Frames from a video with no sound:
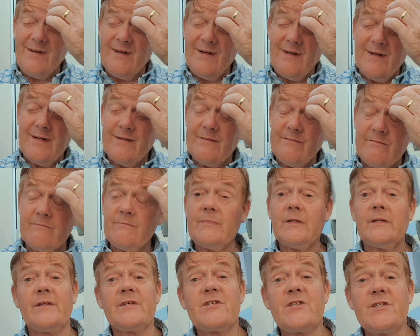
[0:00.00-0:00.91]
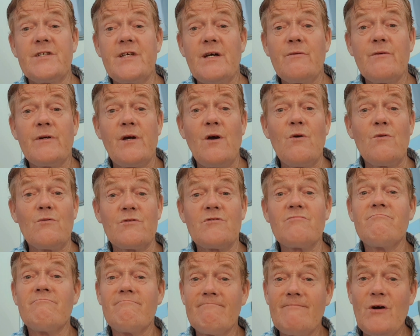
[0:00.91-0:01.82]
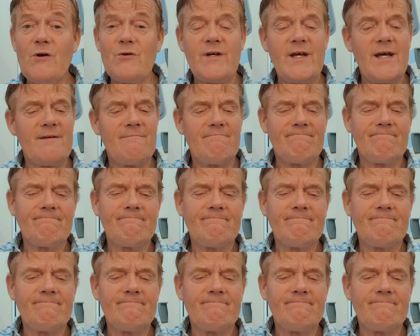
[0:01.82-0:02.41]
well, this is how it goes. Okay.